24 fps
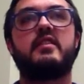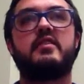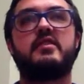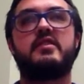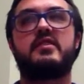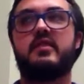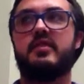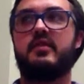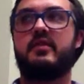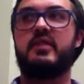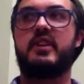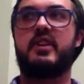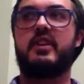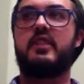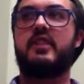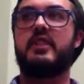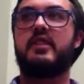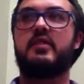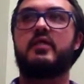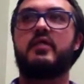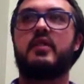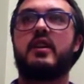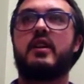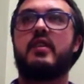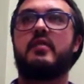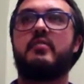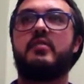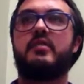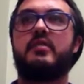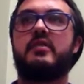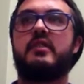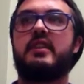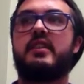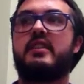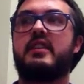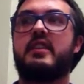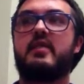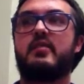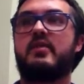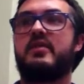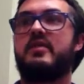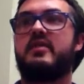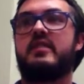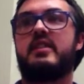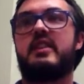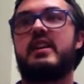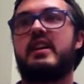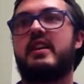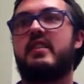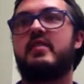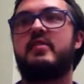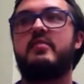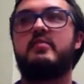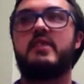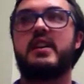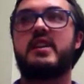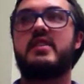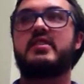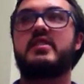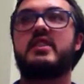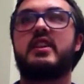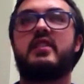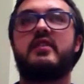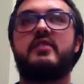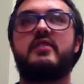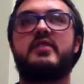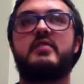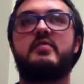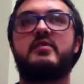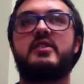Still not incredible. Like, I wouldn't hire myself to